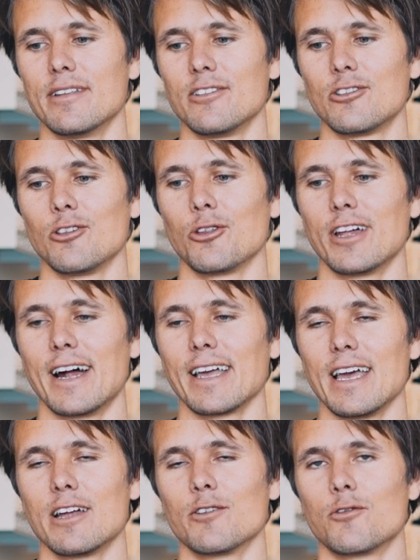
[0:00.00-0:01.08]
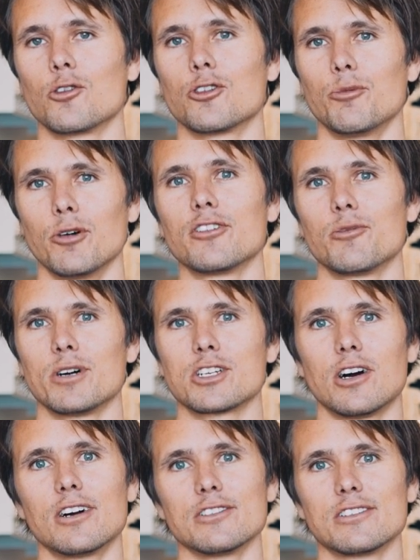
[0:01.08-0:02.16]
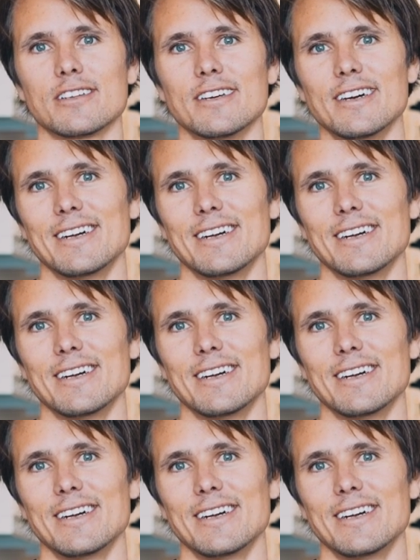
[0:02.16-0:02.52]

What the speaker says: so that I can't afford to build as much cars.